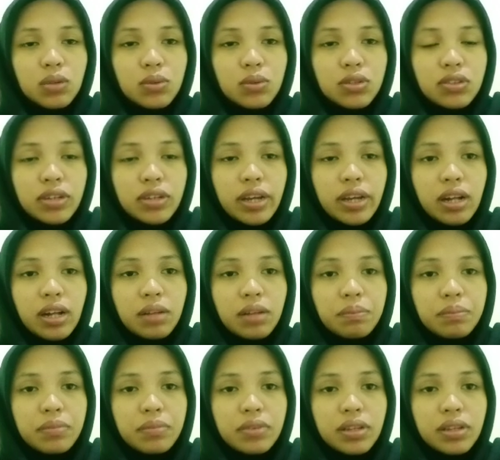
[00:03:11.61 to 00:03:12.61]
which
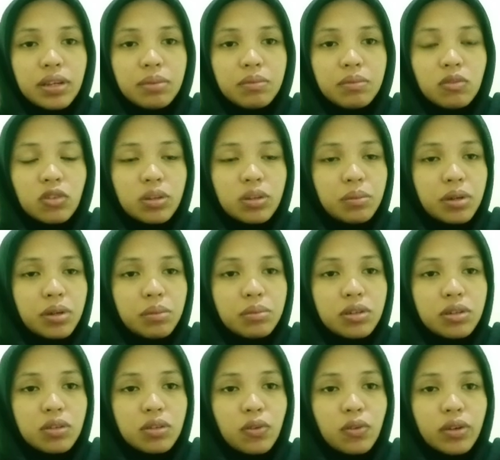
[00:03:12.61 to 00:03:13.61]
help them
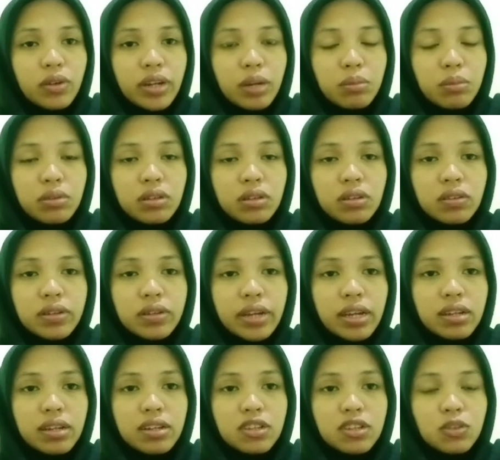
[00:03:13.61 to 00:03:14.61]
remember vocabulary
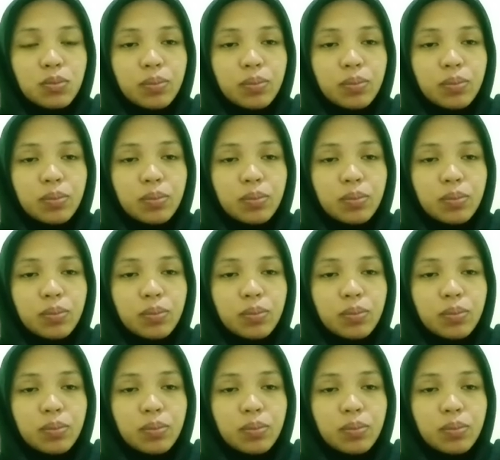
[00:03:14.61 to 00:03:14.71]
and